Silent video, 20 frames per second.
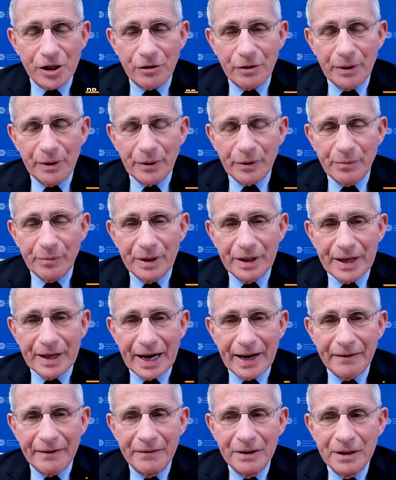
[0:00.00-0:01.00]
agree with me,
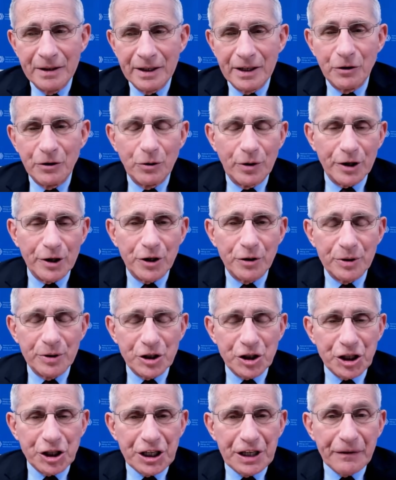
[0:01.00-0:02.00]
that in order to
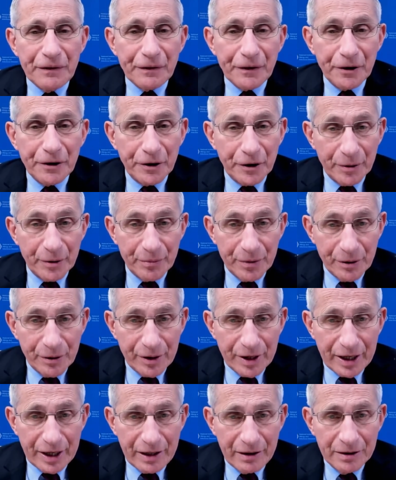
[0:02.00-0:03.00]
achieve herd
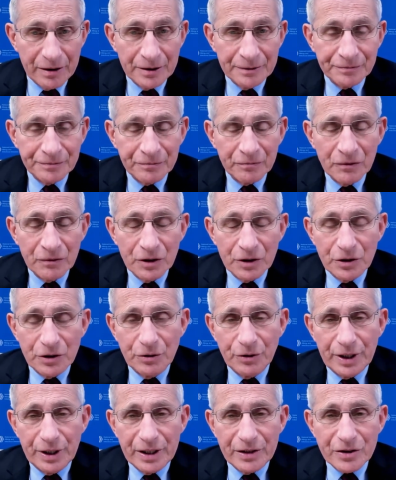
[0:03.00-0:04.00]
immunity,
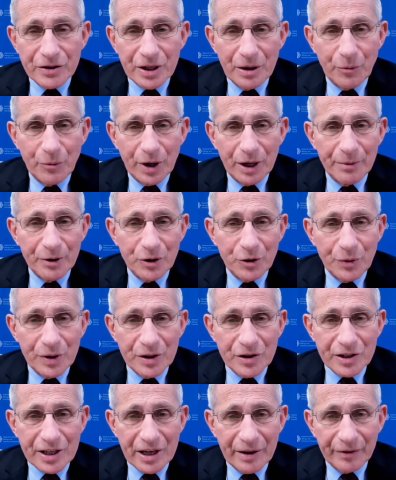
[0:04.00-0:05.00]
you need somewhere
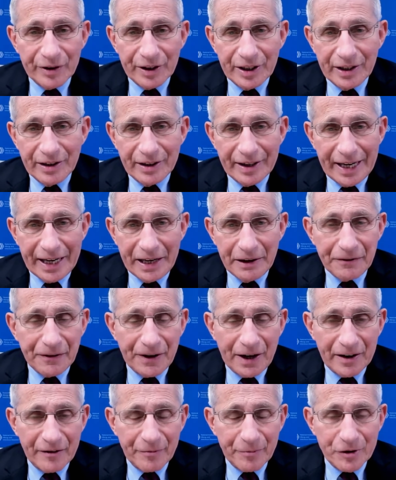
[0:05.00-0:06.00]
between 70 and
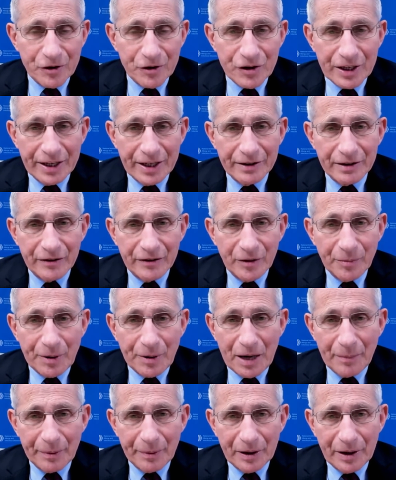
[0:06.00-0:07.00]
85% of the
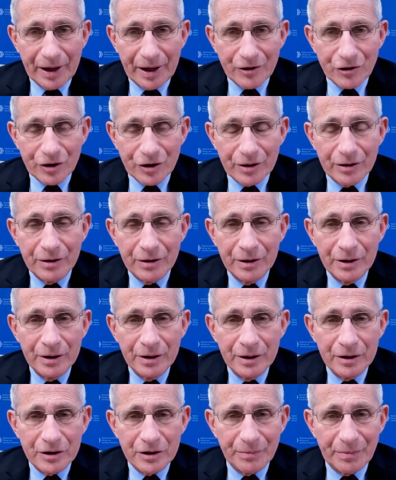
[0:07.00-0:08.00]
population
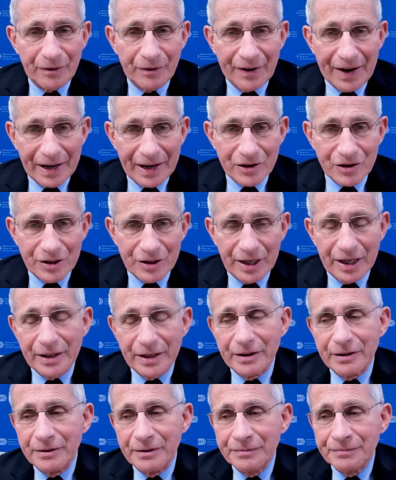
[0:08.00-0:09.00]
to be
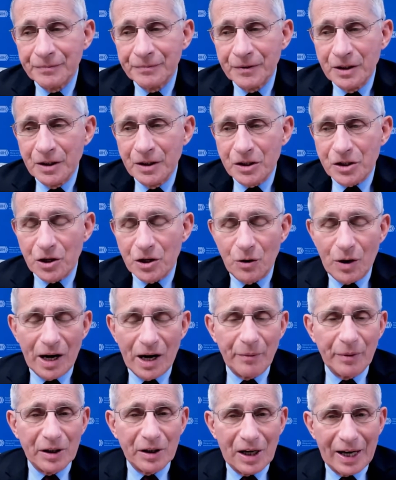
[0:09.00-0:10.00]
vaccinated. So
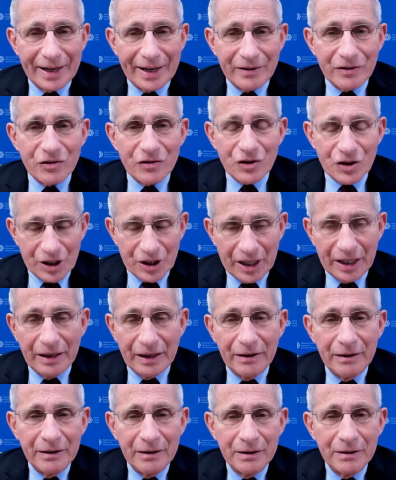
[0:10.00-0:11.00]
I would like to
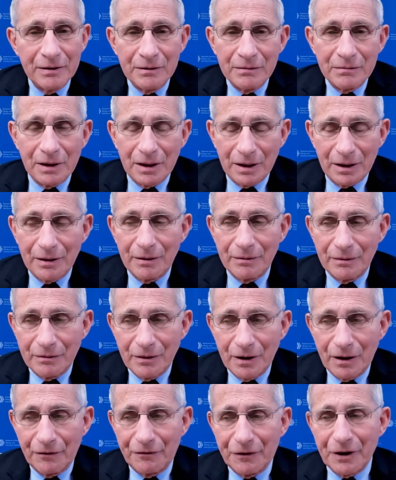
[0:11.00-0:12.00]
see
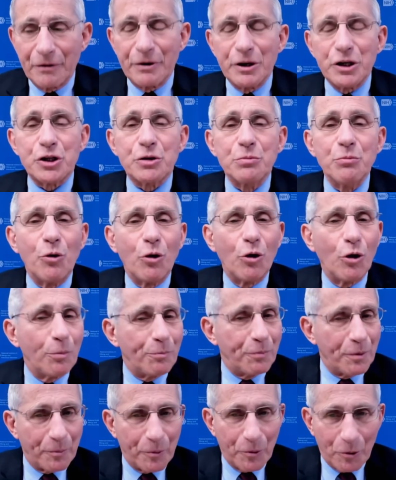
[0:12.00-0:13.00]
a very small
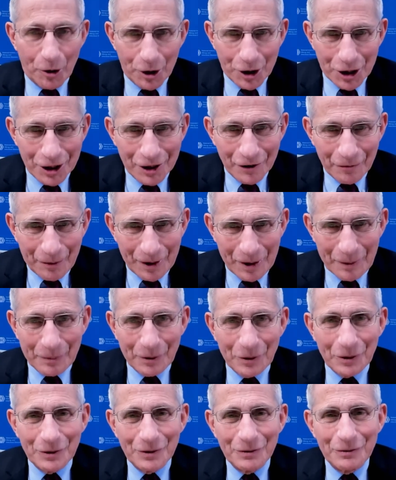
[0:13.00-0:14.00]
proportion of
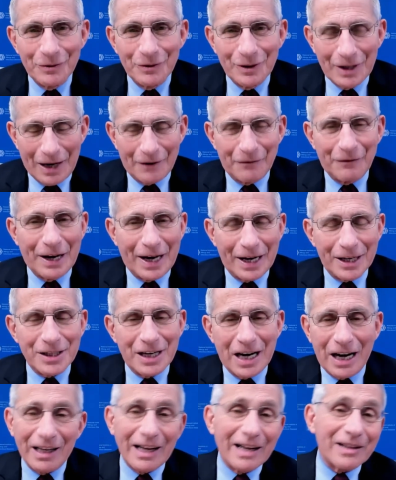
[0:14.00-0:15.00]
people not
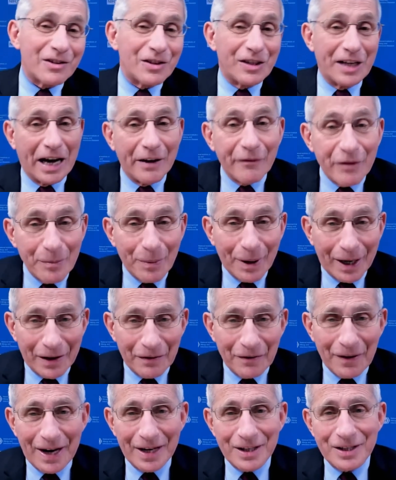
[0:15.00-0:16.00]
vaccinated. I'd like to see
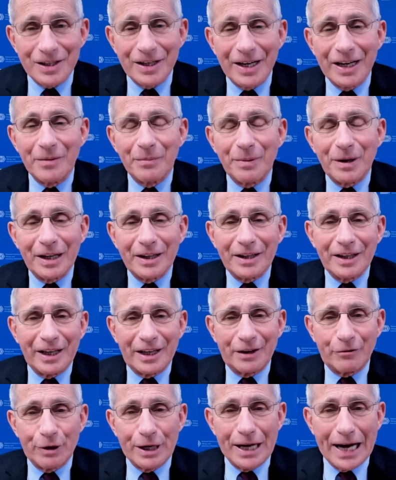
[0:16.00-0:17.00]
everybody vaccinated, but I
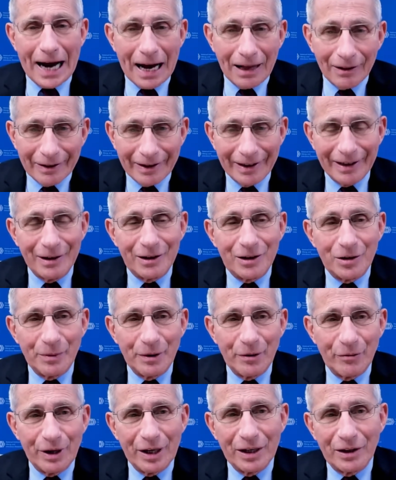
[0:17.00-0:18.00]
think in reality, to
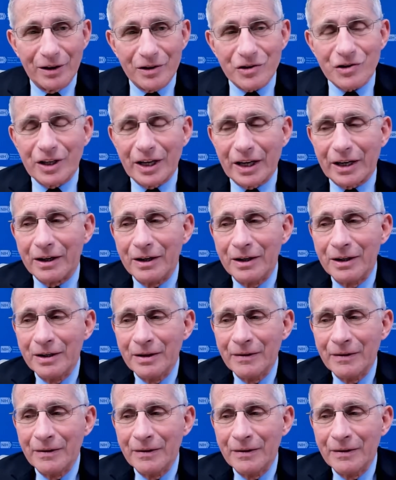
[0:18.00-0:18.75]
be realistic,